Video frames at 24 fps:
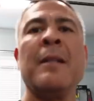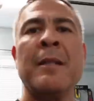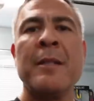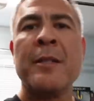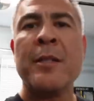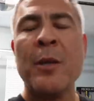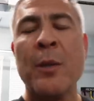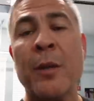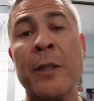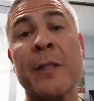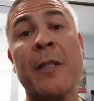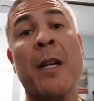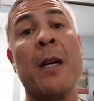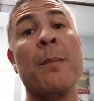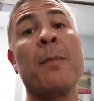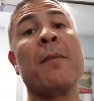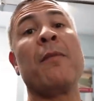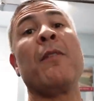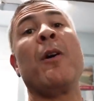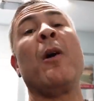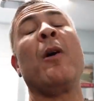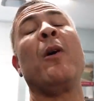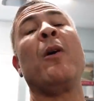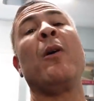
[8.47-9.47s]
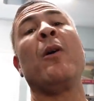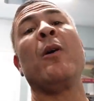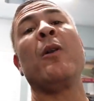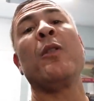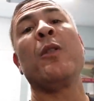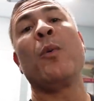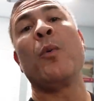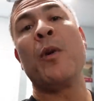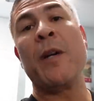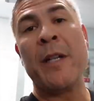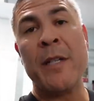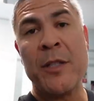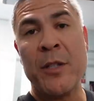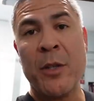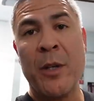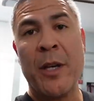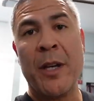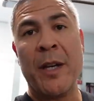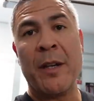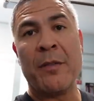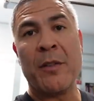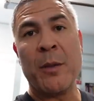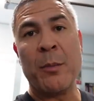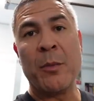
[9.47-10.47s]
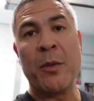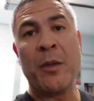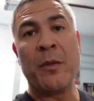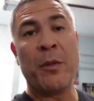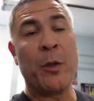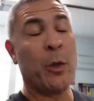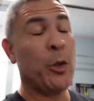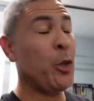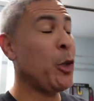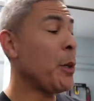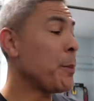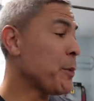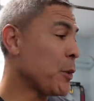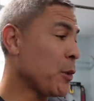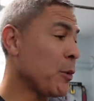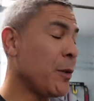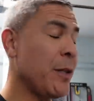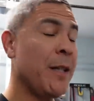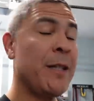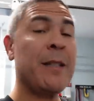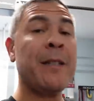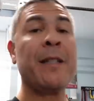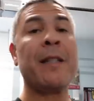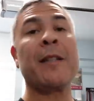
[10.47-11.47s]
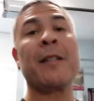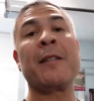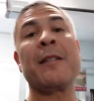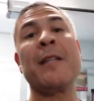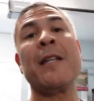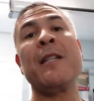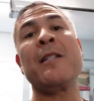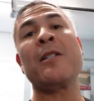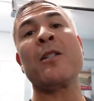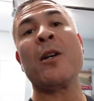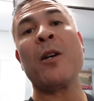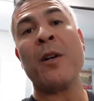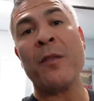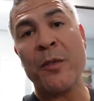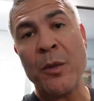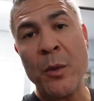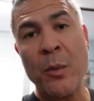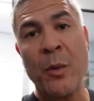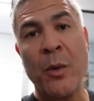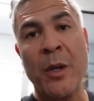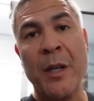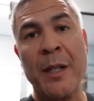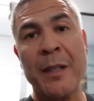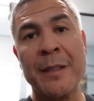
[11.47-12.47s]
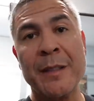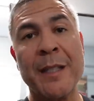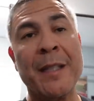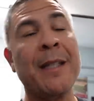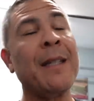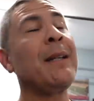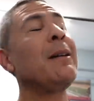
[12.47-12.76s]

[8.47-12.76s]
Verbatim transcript: So on top of all the ways you have to move your trips around to get the days off you want,